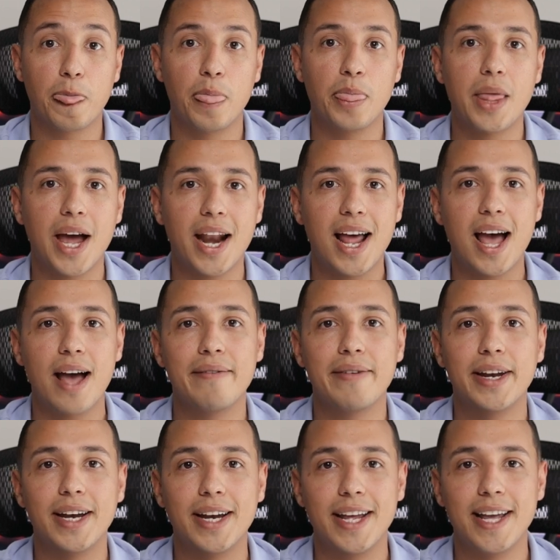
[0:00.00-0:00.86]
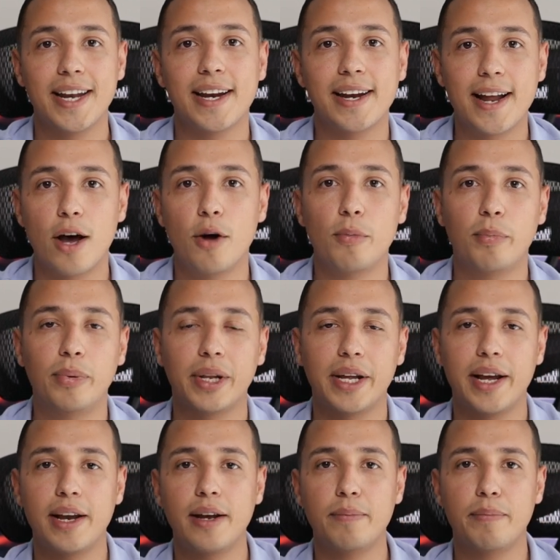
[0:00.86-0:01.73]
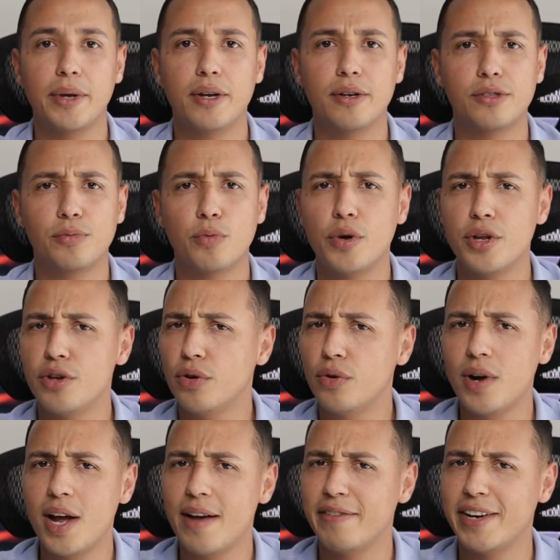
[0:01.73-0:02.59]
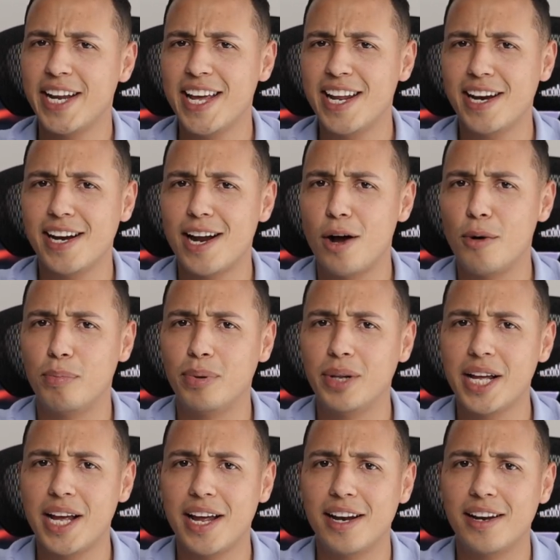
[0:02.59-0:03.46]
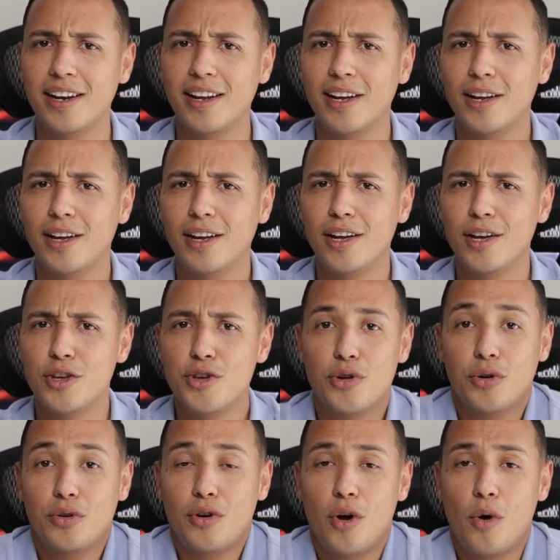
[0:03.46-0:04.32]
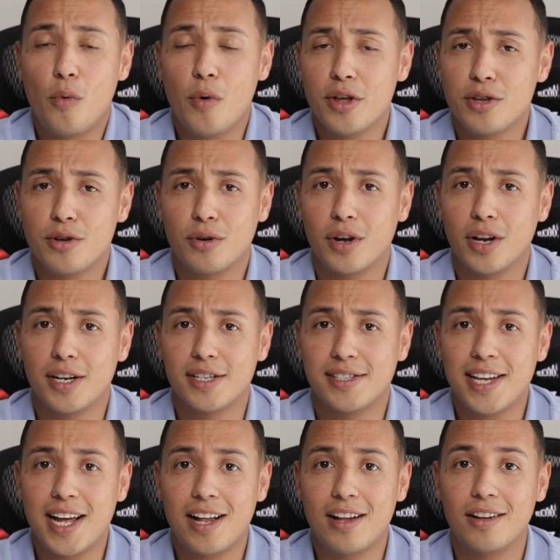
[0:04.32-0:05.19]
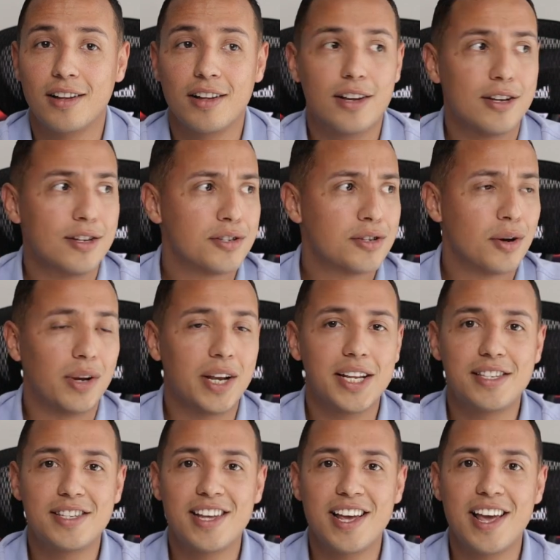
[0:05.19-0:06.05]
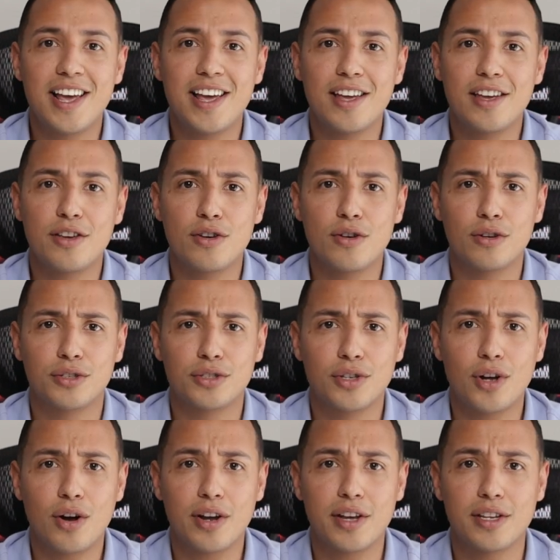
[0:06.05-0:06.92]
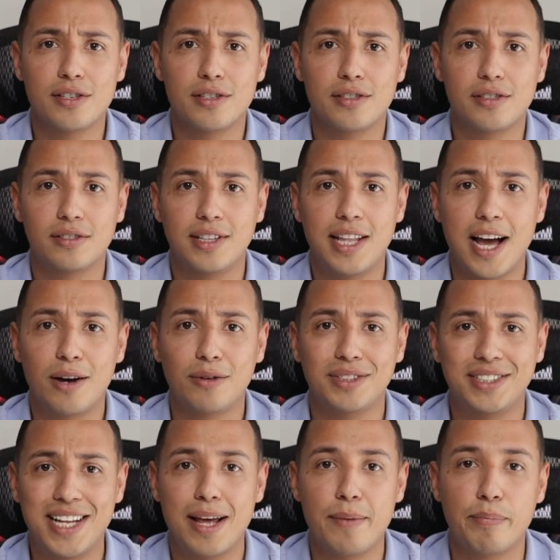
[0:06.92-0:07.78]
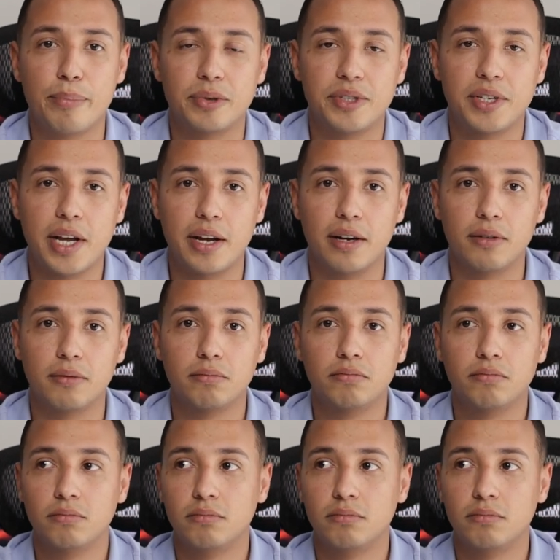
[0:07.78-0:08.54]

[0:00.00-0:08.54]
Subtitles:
not having an in and out plan, because when you don't have an in and out plan, you don't know when you're gonna sell. So let's say your stock is down 10%.